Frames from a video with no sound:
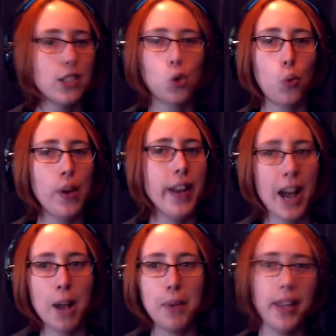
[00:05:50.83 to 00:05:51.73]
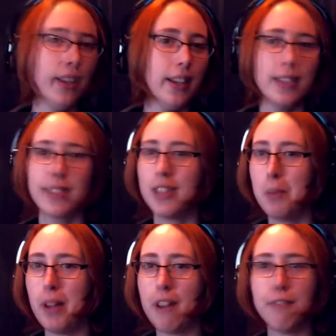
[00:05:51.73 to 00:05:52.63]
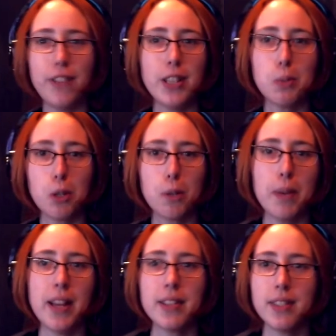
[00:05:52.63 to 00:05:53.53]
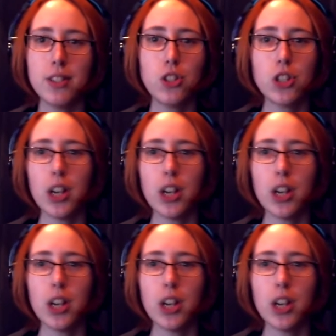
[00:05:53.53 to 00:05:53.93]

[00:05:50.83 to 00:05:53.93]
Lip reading: Tweet at me. Send me a Facebook message.